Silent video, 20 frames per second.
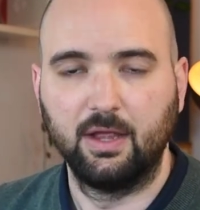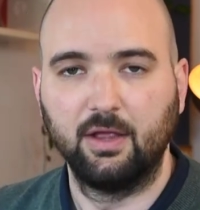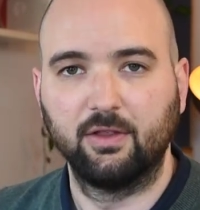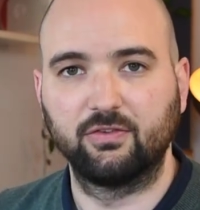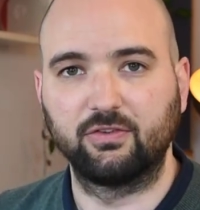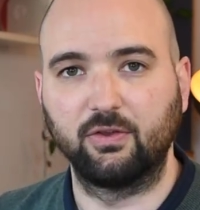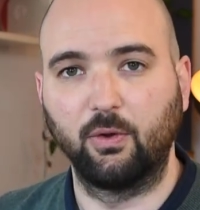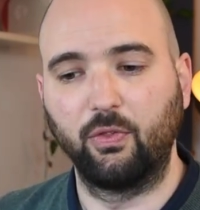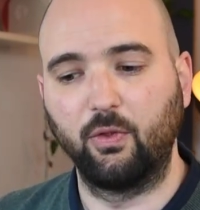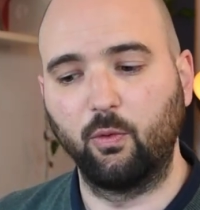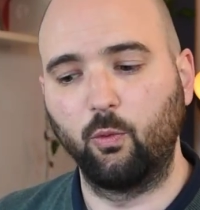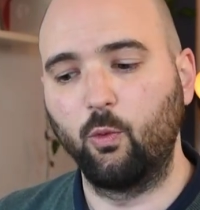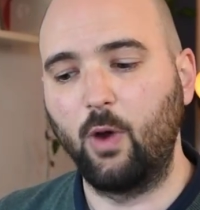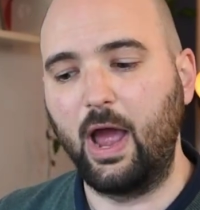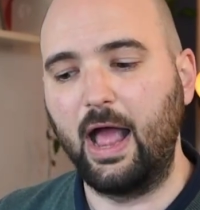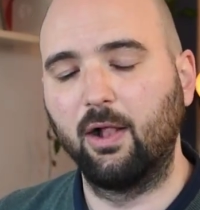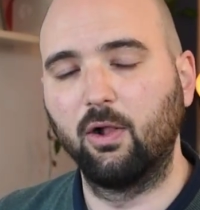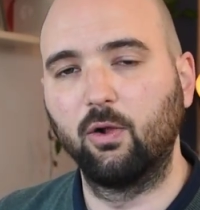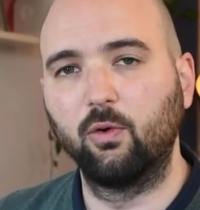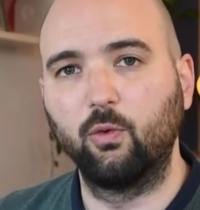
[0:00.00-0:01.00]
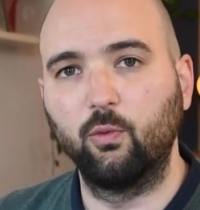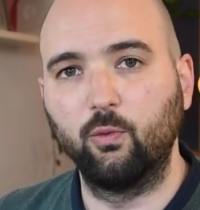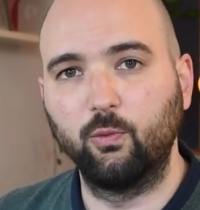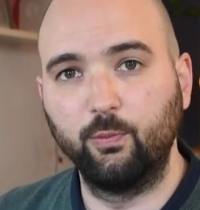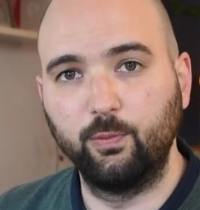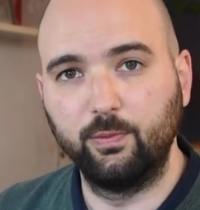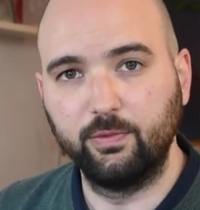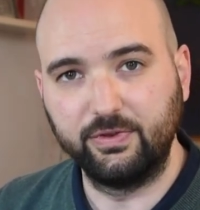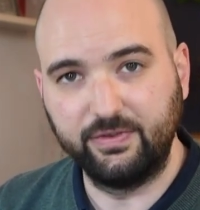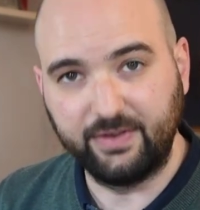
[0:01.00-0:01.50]
So the
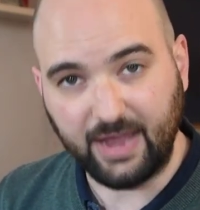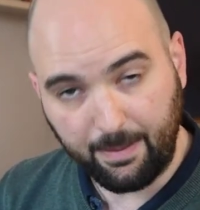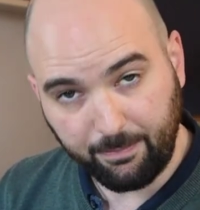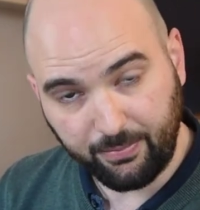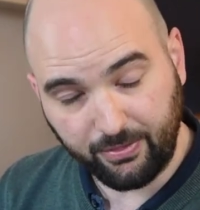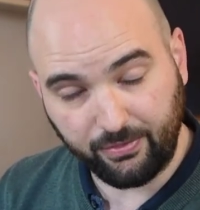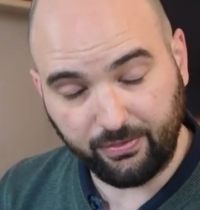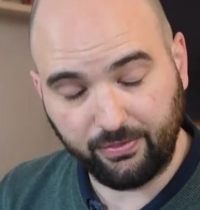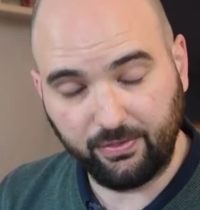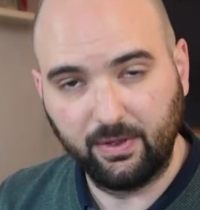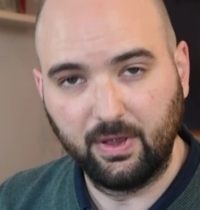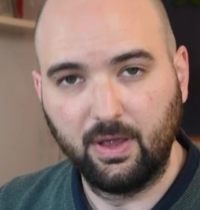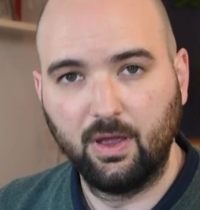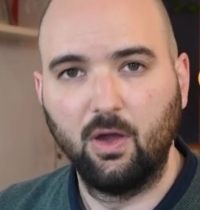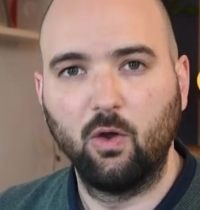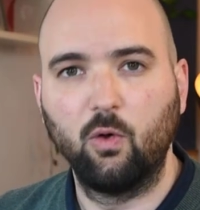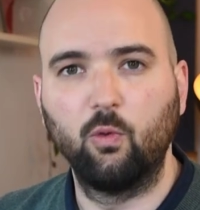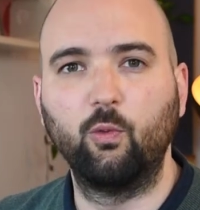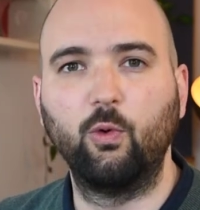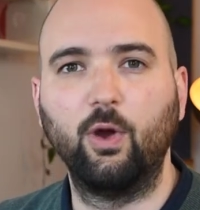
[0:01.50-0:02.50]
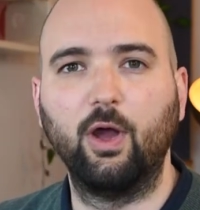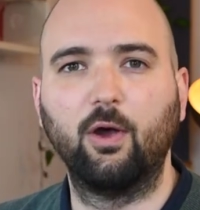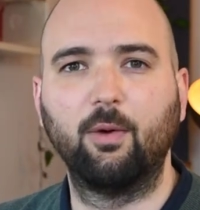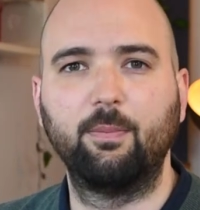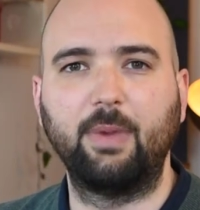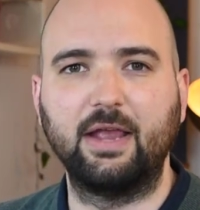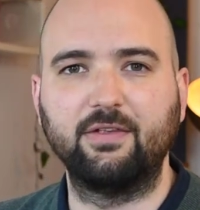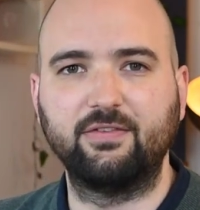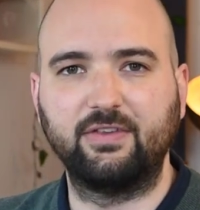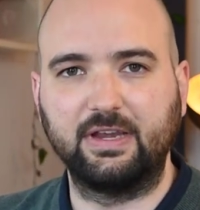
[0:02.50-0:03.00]
well depth will
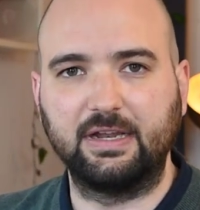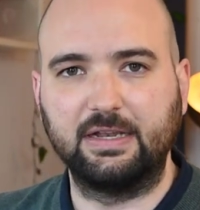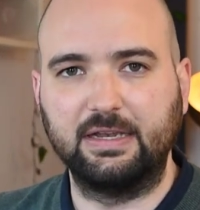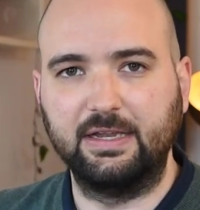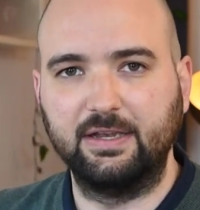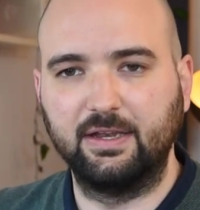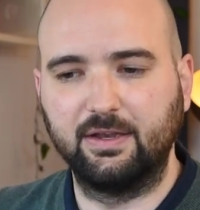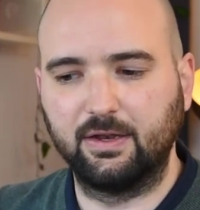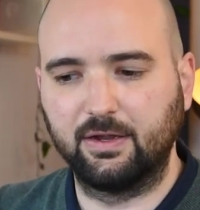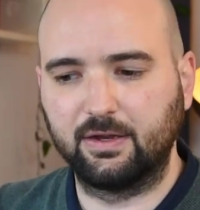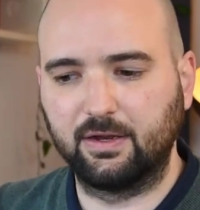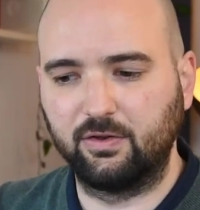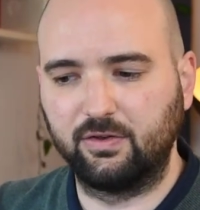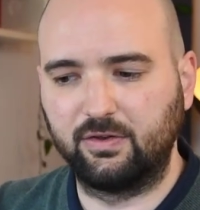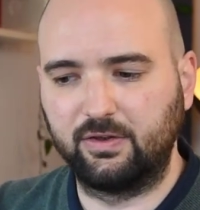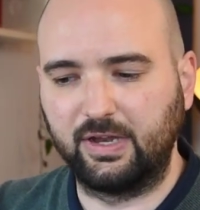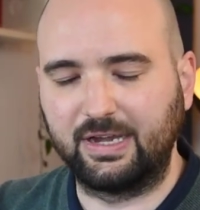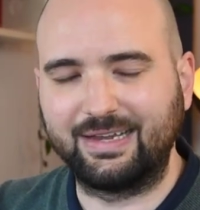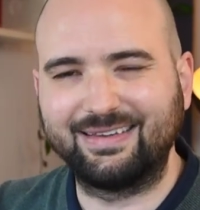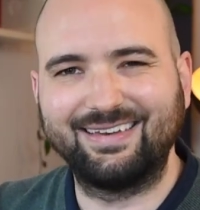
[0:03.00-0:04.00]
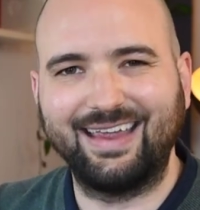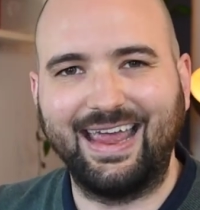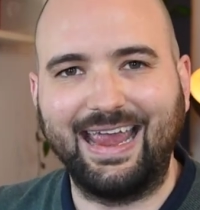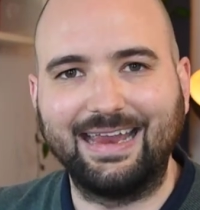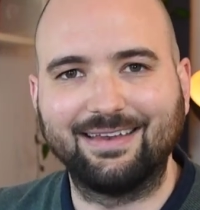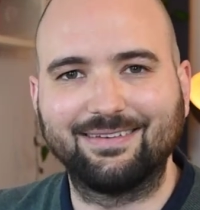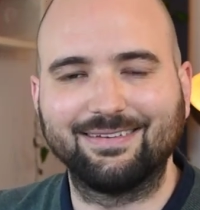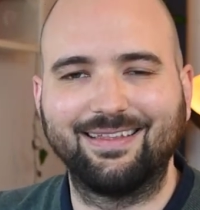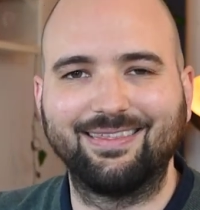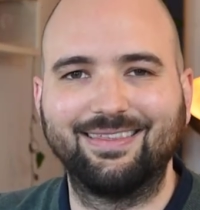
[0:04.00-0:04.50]
basically
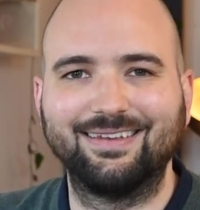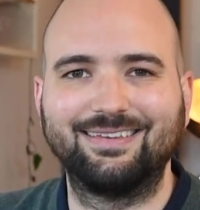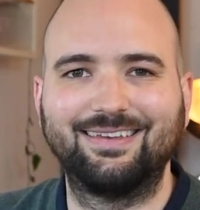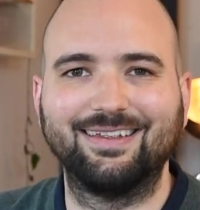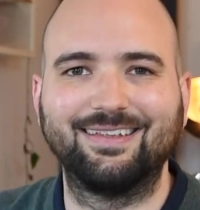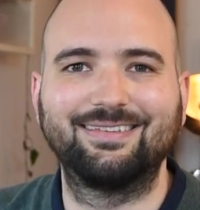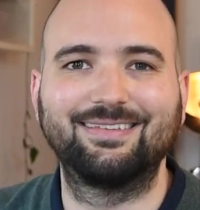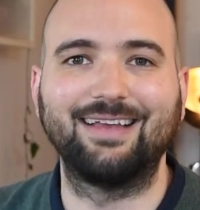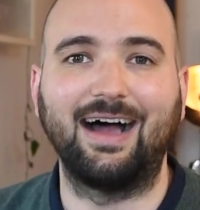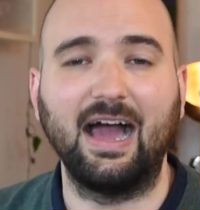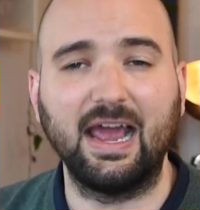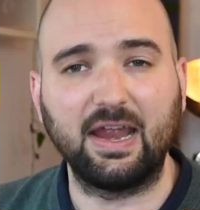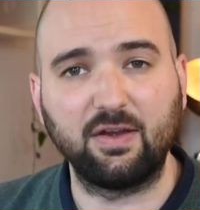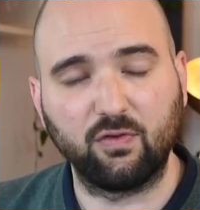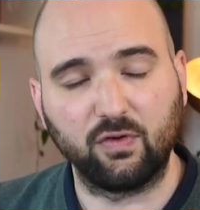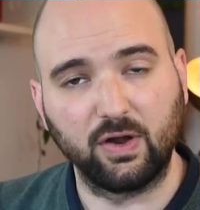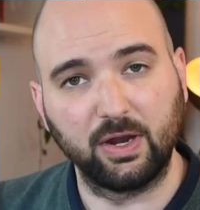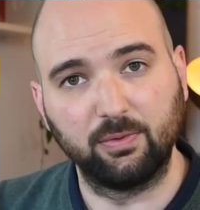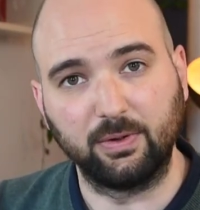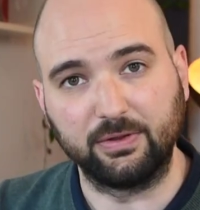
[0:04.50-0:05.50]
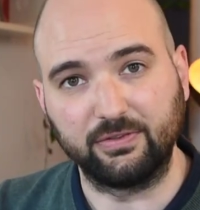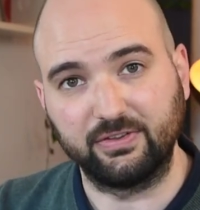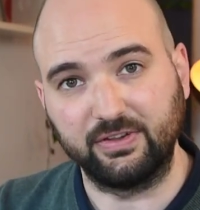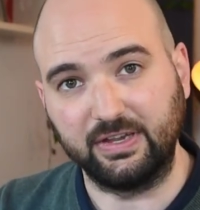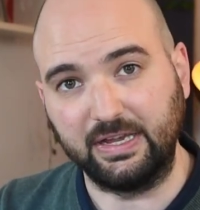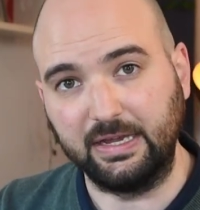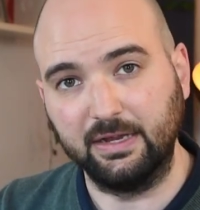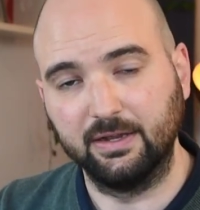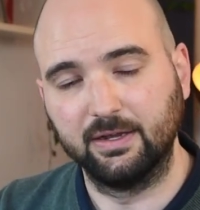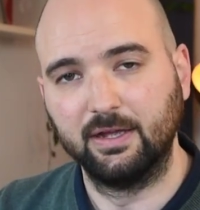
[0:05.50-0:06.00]
dictate the design
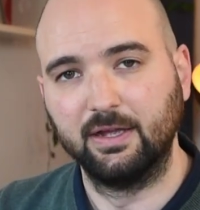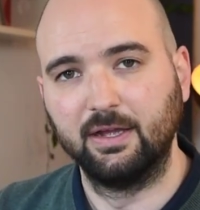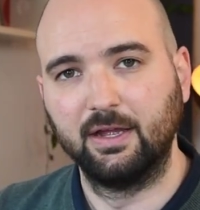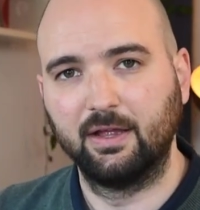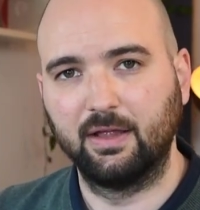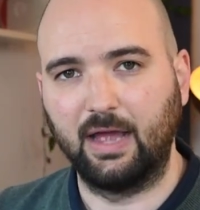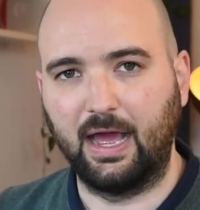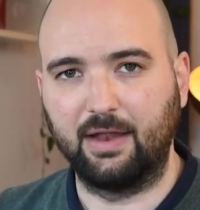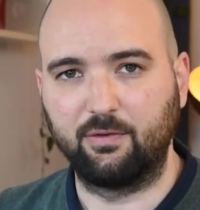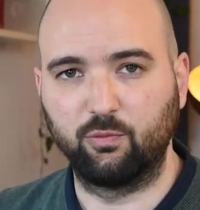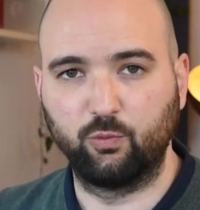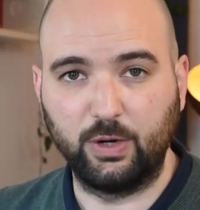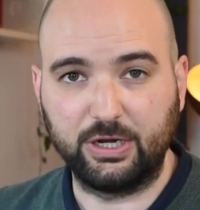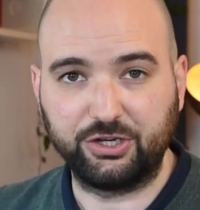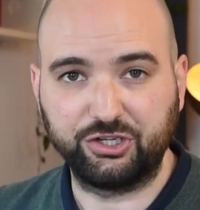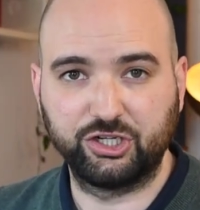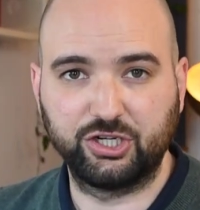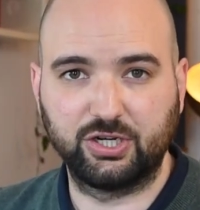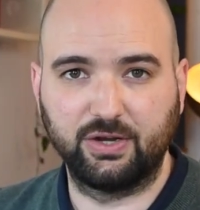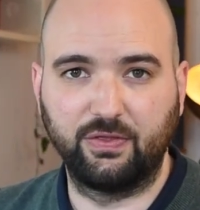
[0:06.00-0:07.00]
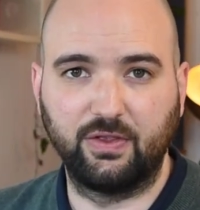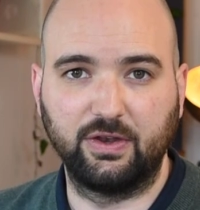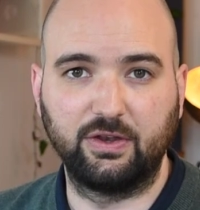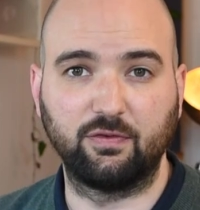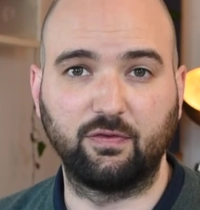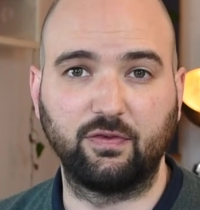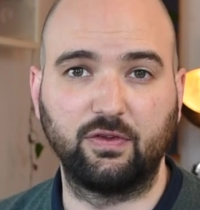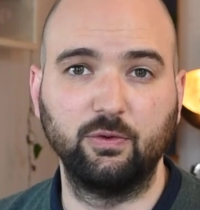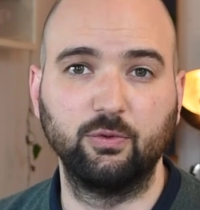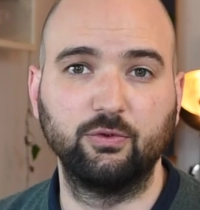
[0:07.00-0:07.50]
frequency at which the
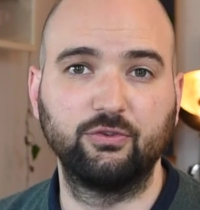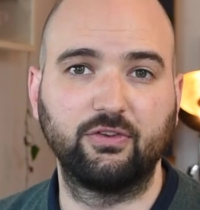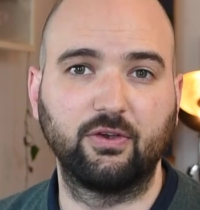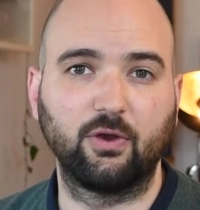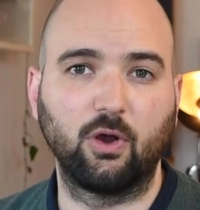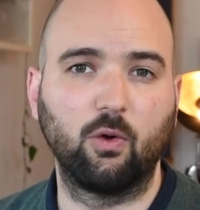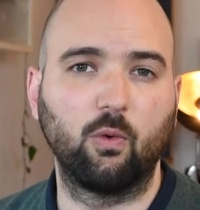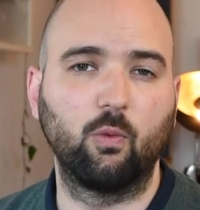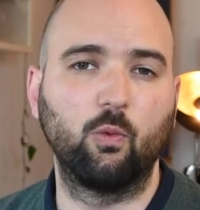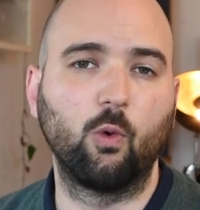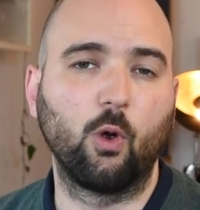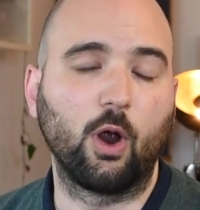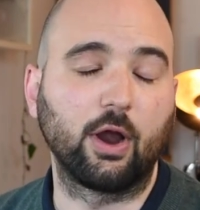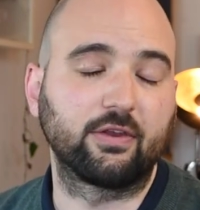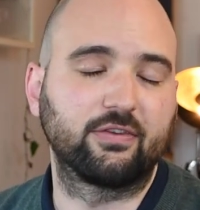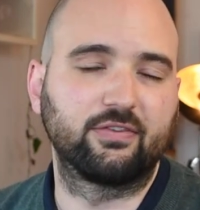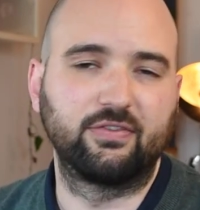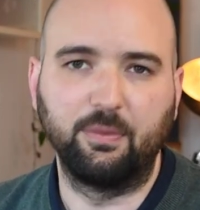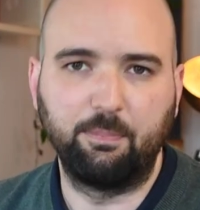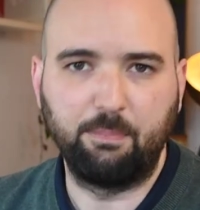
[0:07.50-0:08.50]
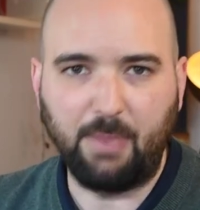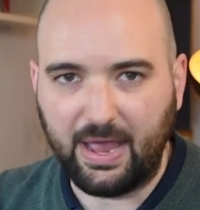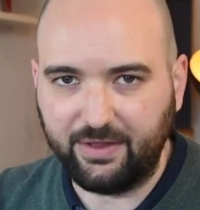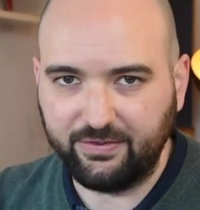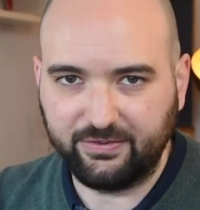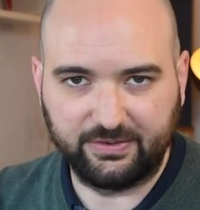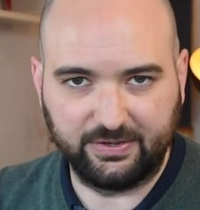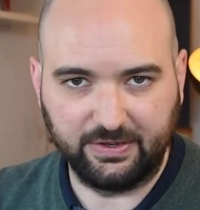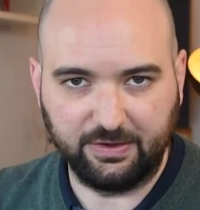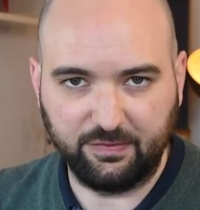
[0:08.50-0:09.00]
diffuser works the
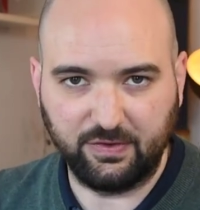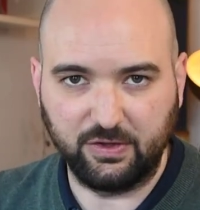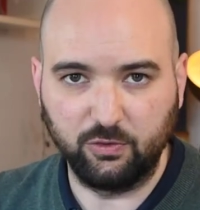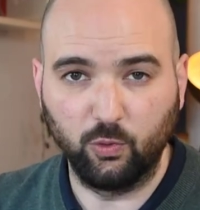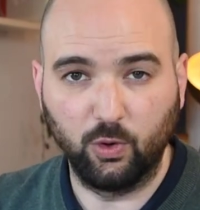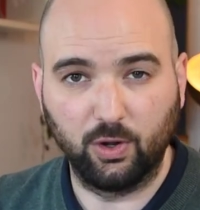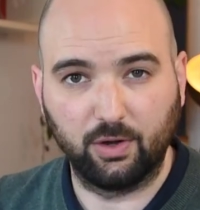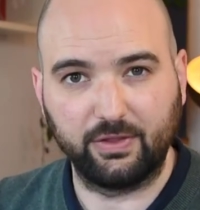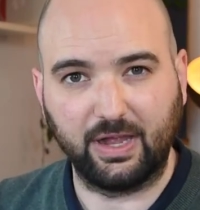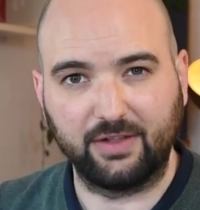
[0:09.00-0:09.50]
best, if you will.